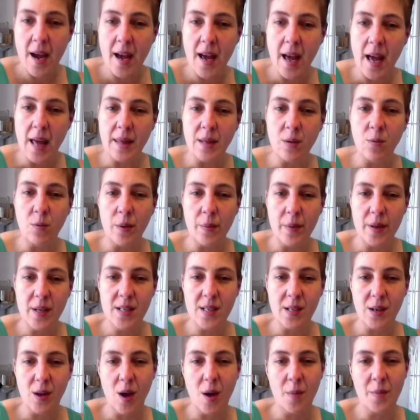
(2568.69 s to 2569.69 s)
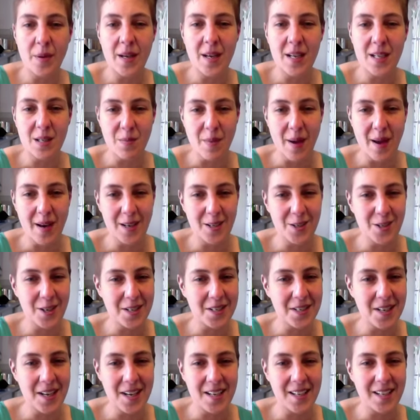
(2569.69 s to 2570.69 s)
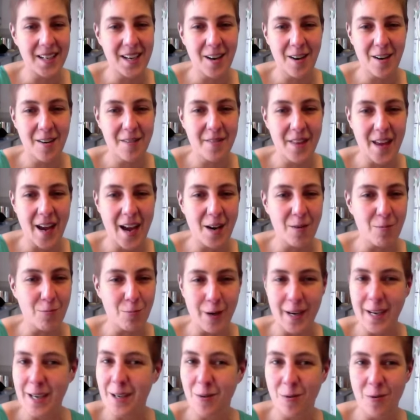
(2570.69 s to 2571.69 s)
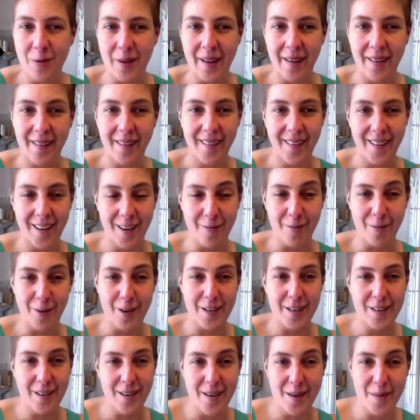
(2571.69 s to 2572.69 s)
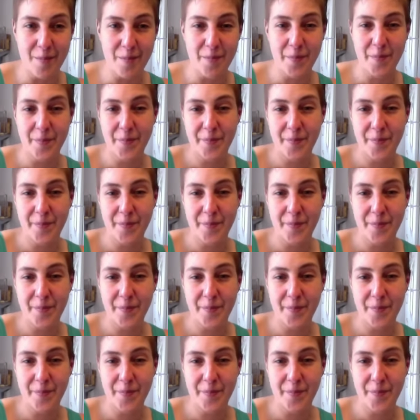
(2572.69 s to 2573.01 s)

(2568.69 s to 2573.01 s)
and the women's lobby has managed to take care of that right quick, every time.